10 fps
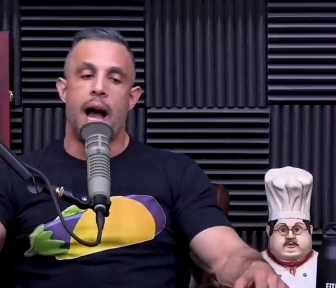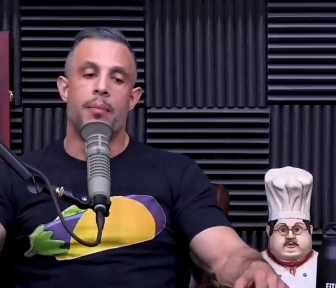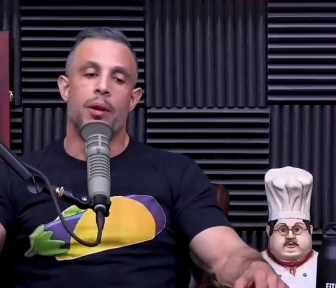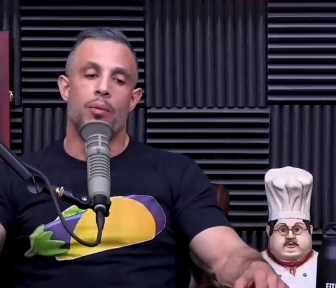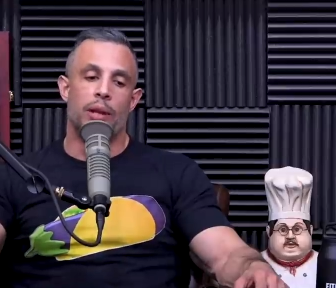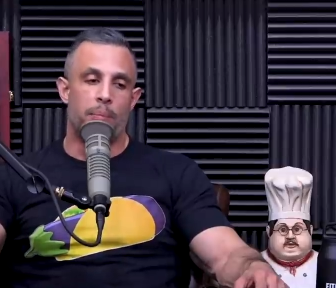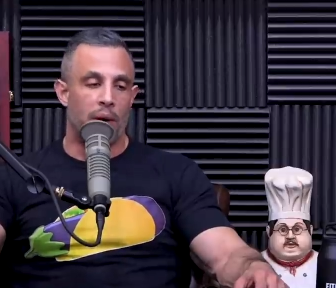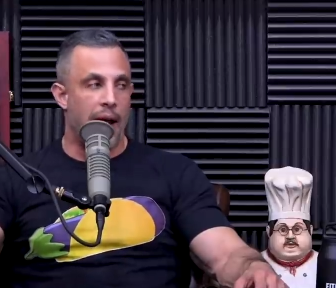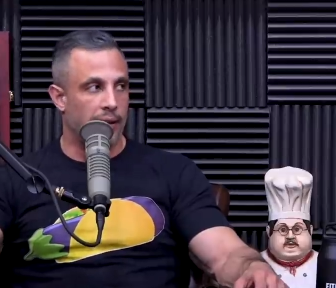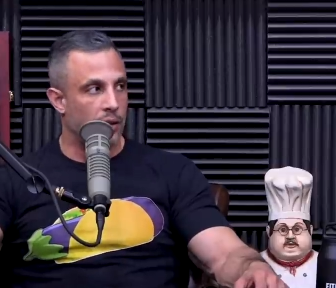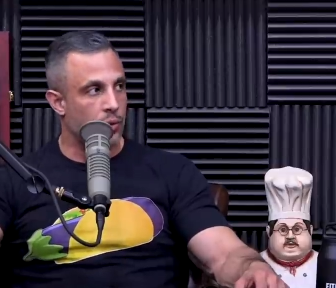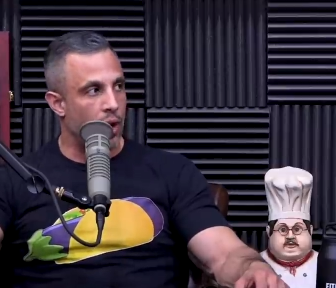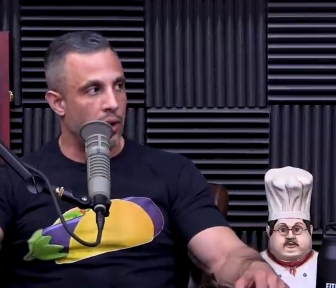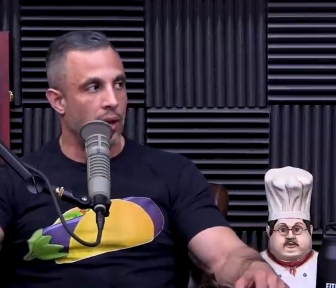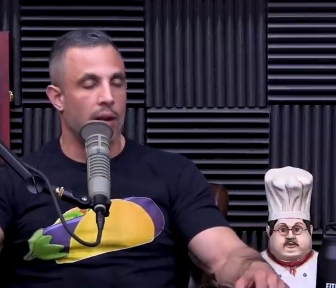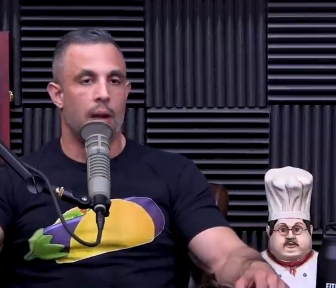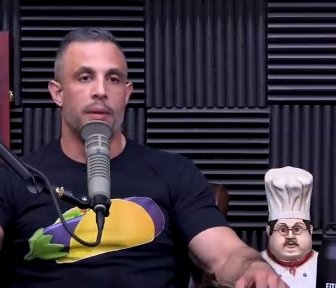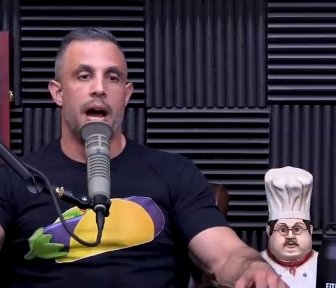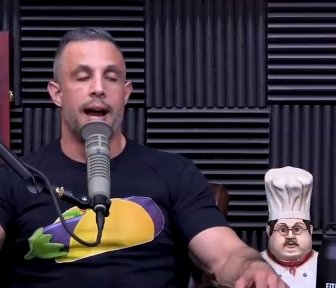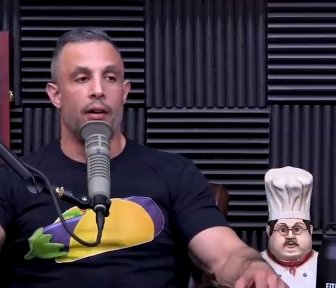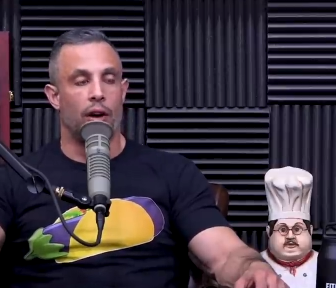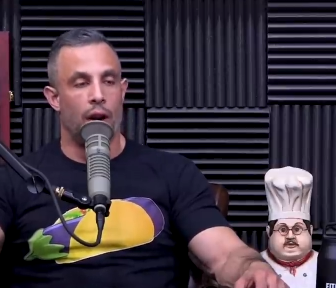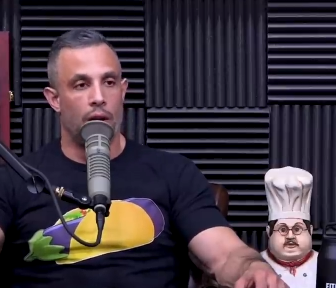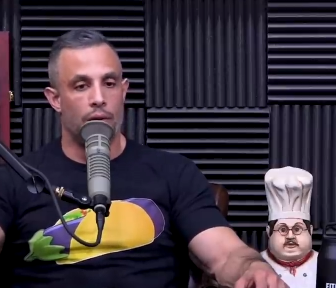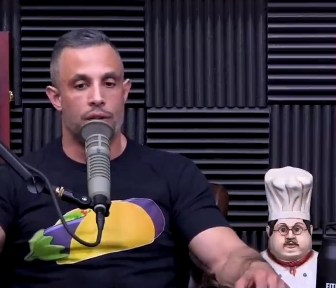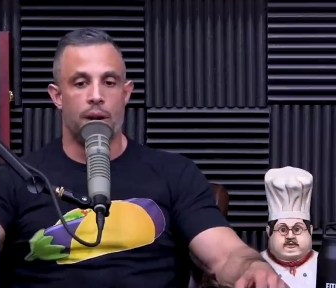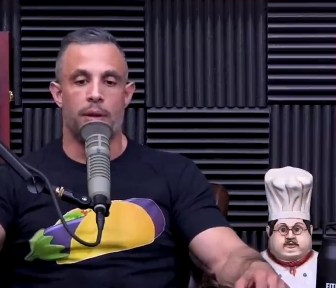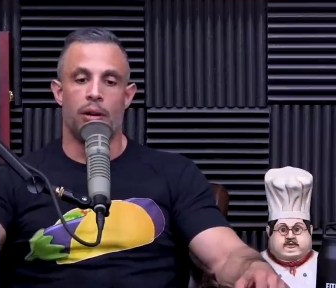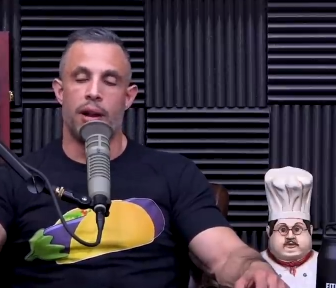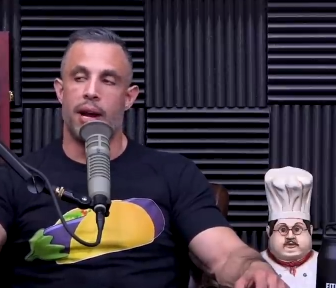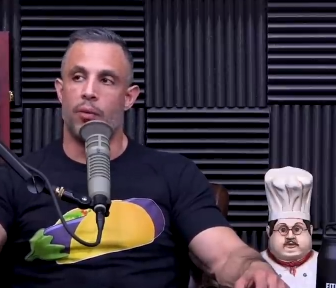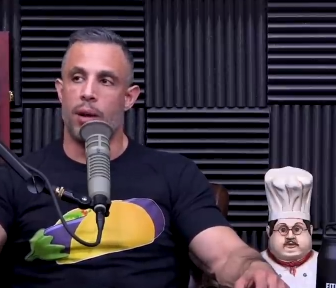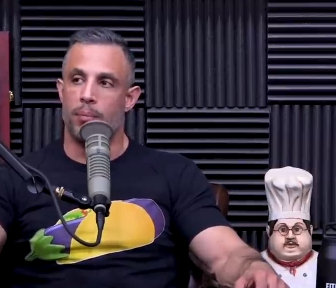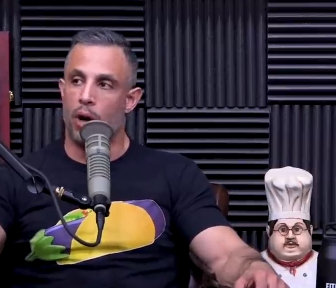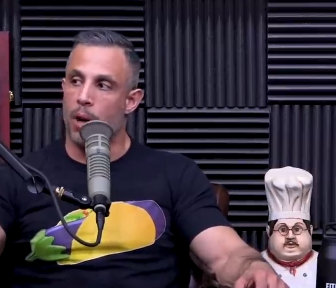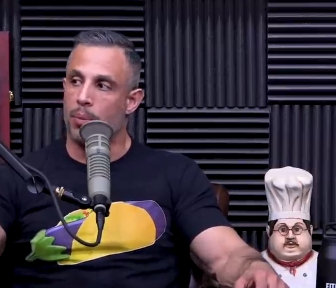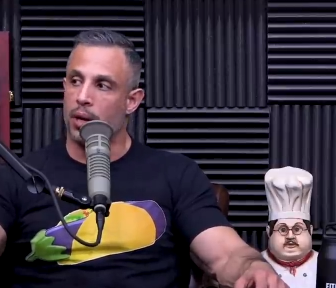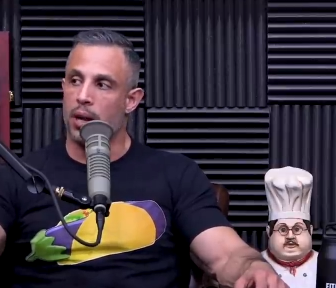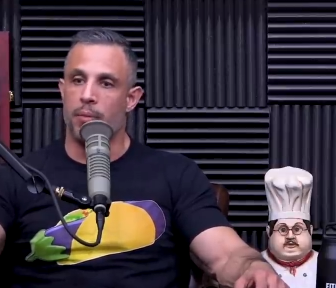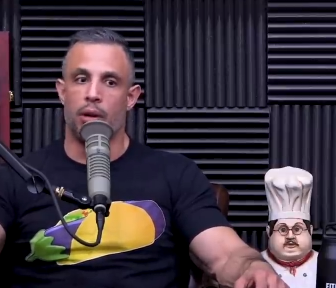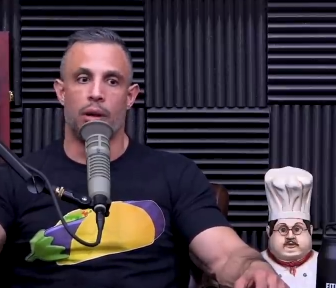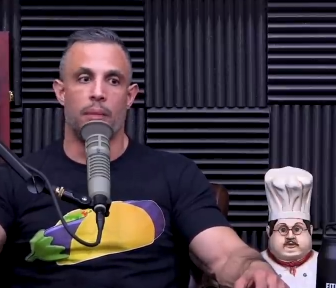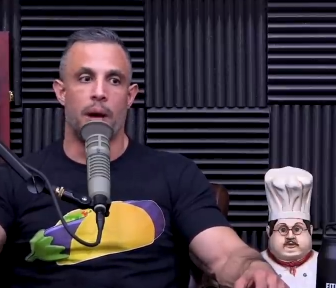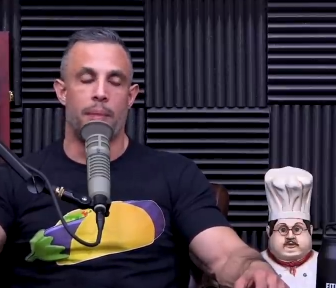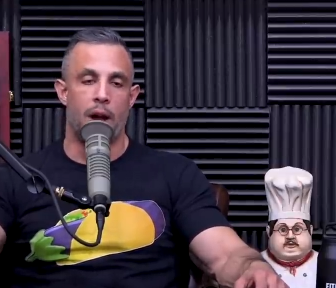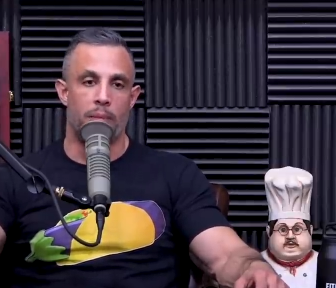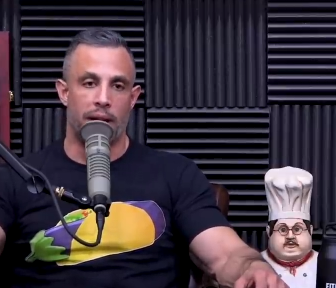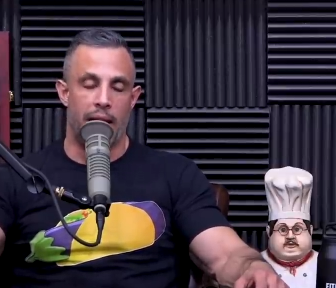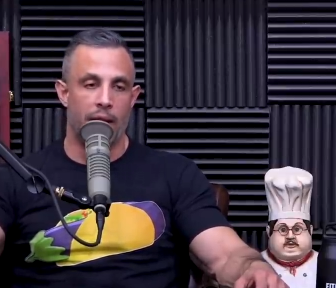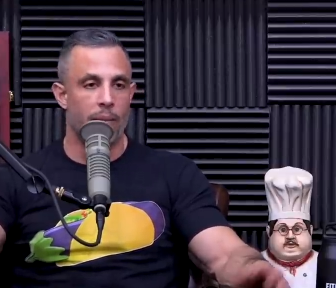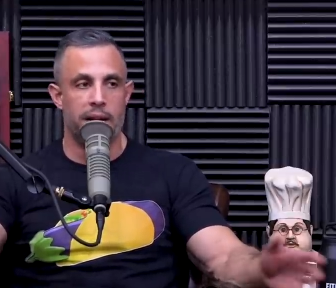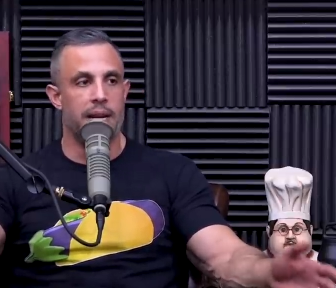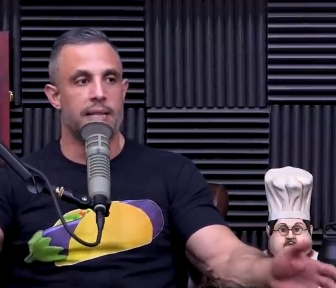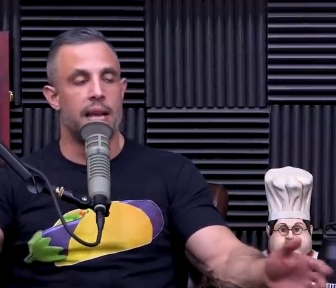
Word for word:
Speaker 1: I'm going to really practice running. I'm going to hire a coach. I'm going to learn how to run properly. I'm going to look at my biomechanics. Nobody does